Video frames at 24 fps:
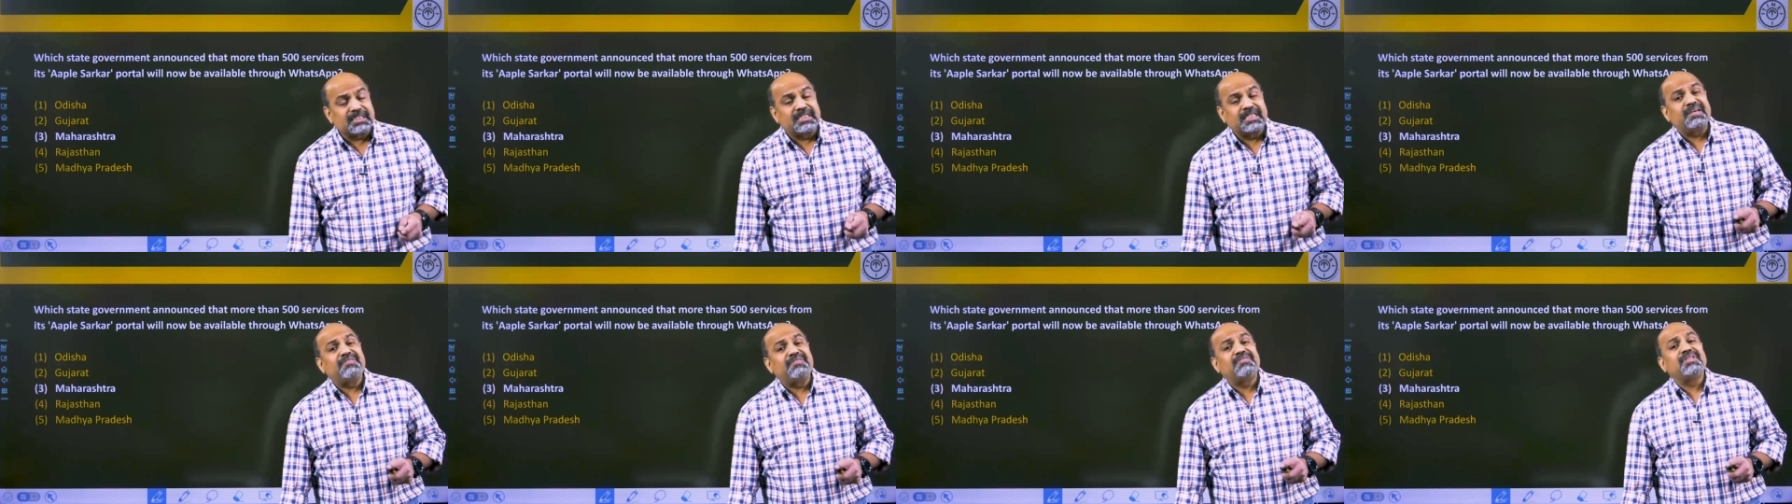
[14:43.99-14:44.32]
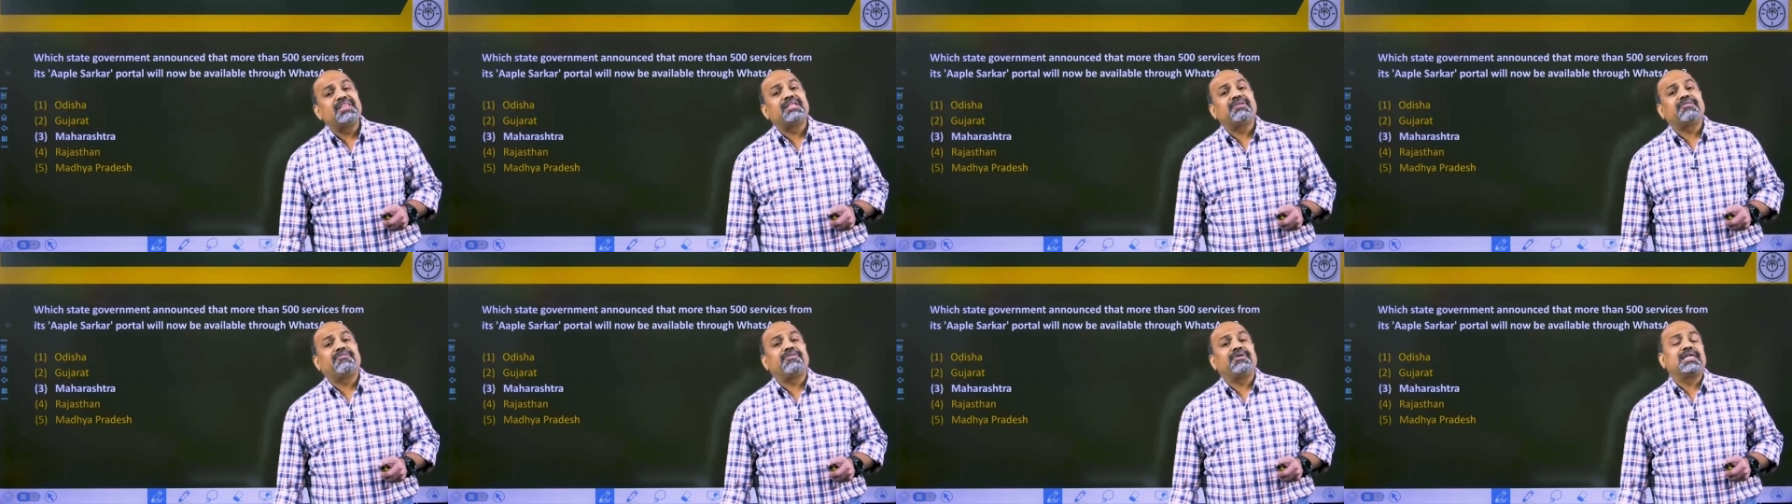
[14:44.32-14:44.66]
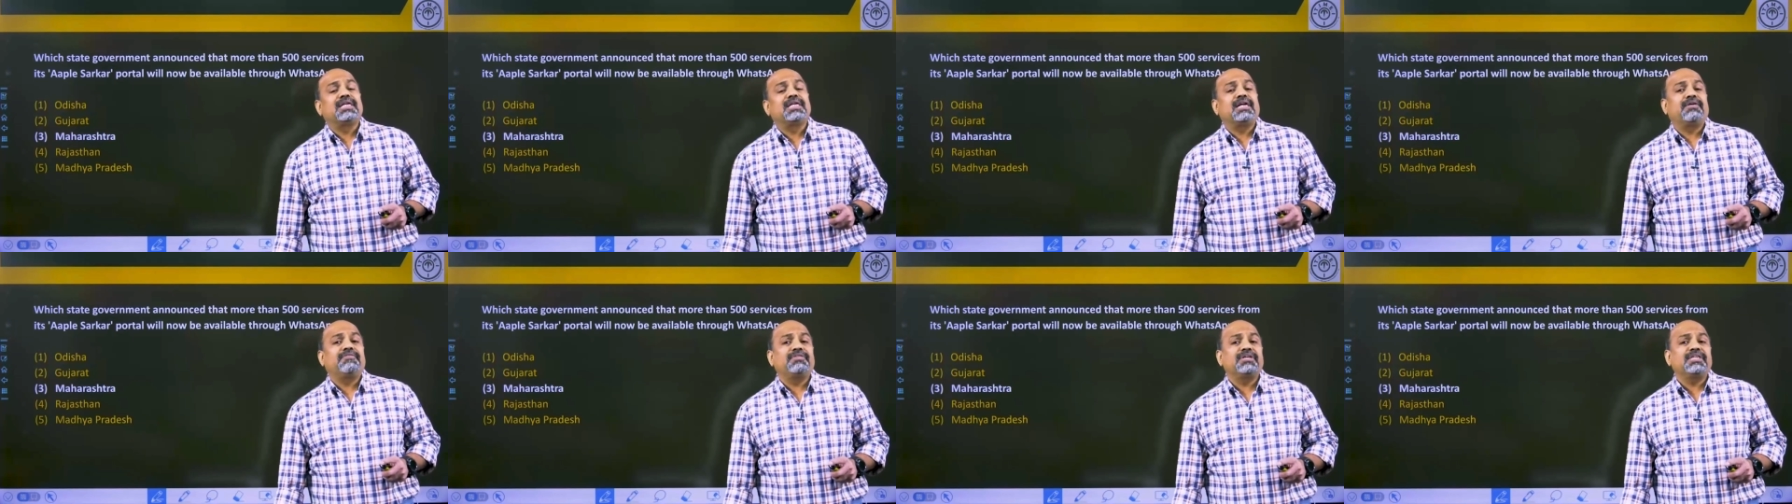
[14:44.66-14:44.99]
Devendra
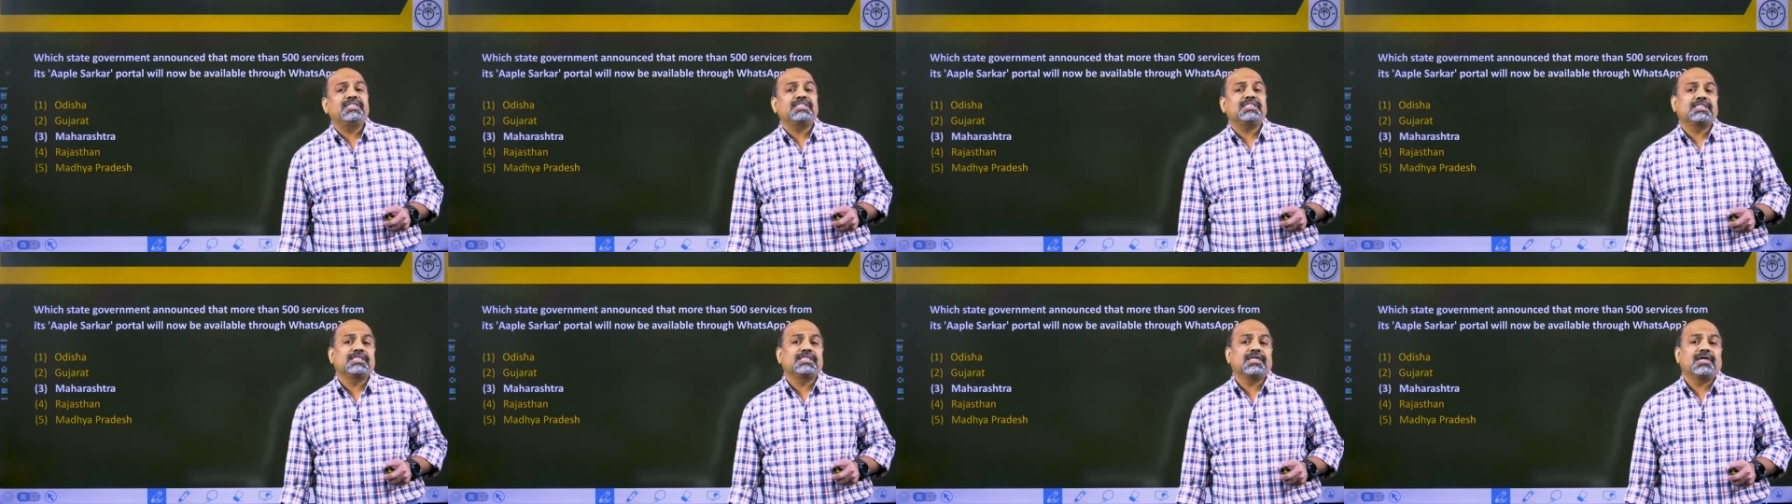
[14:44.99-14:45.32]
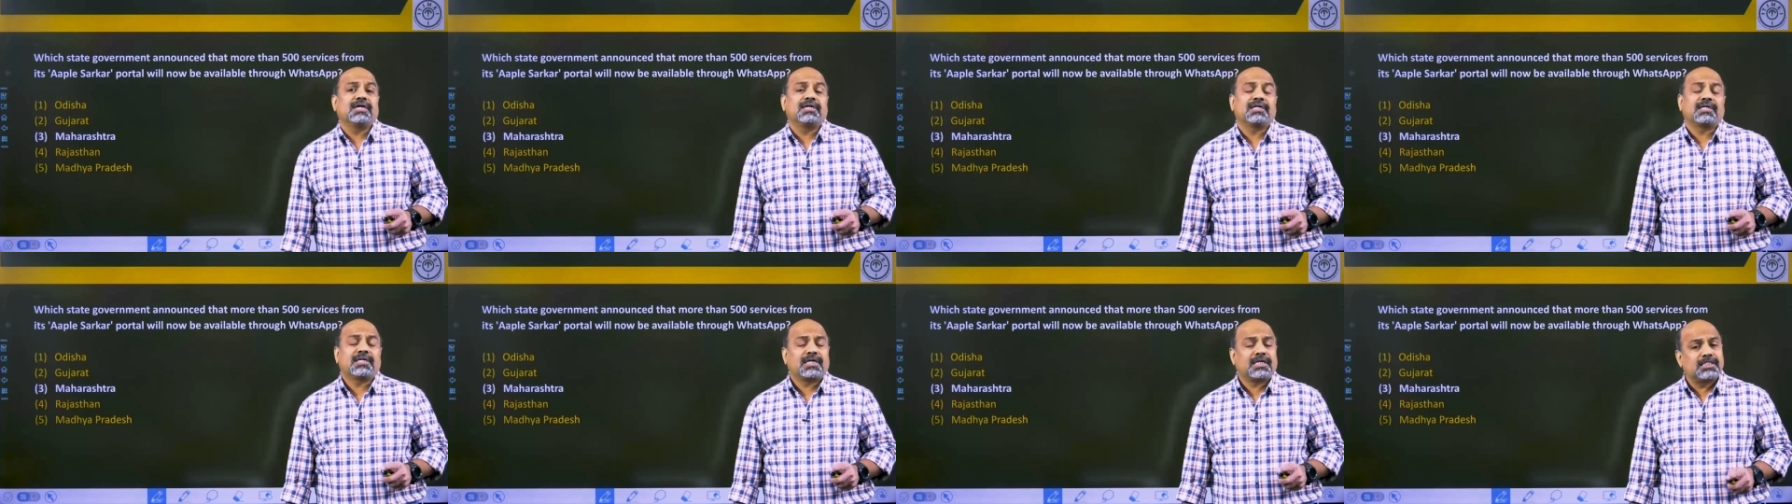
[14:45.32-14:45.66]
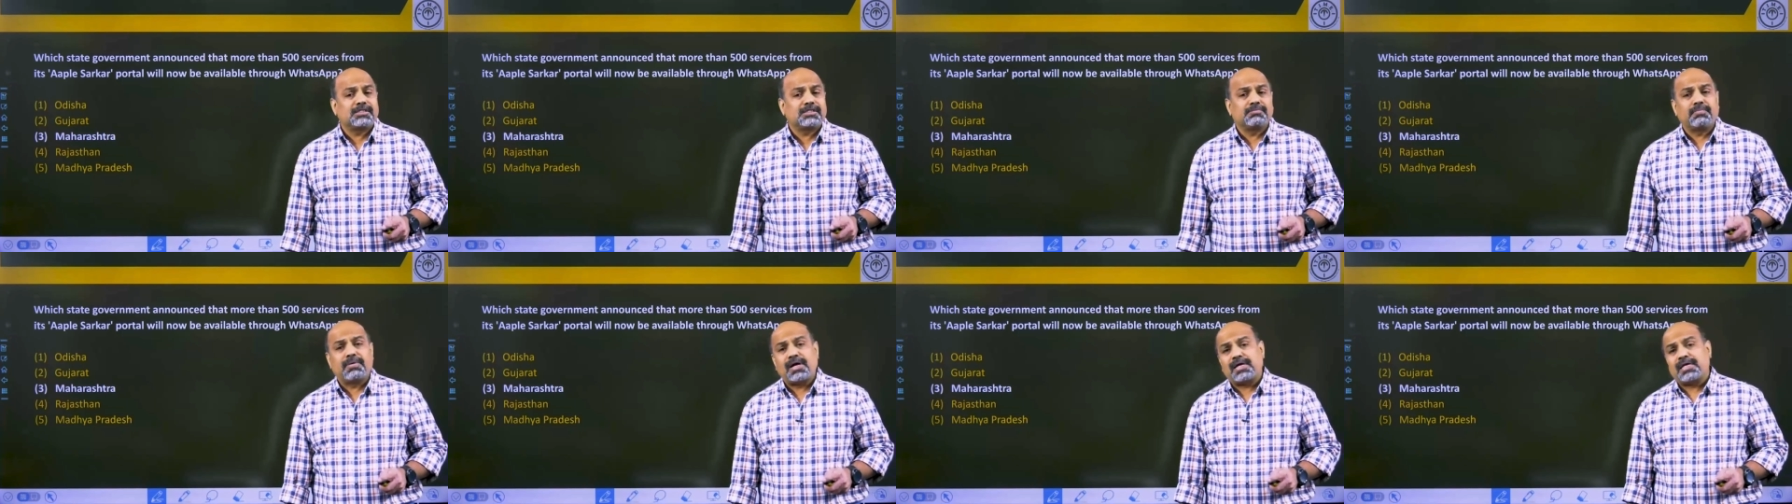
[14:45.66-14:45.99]
Fadnavis
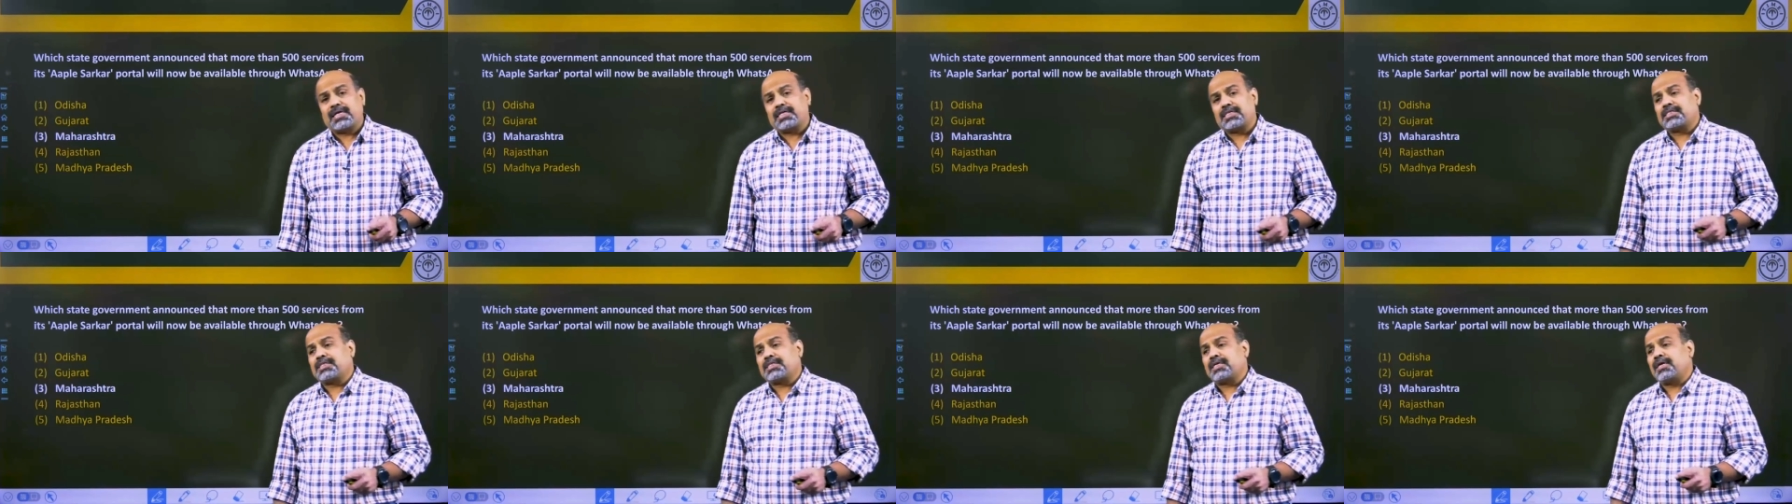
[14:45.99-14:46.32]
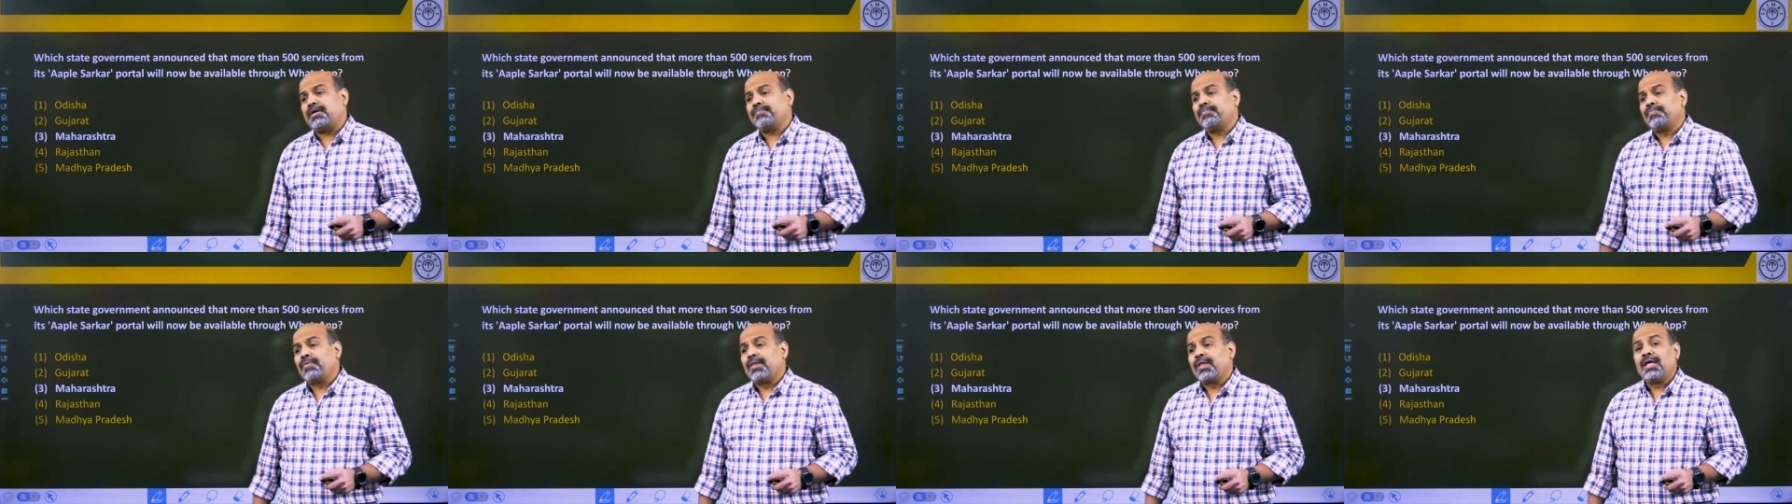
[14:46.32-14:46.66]
runs Maharashtra,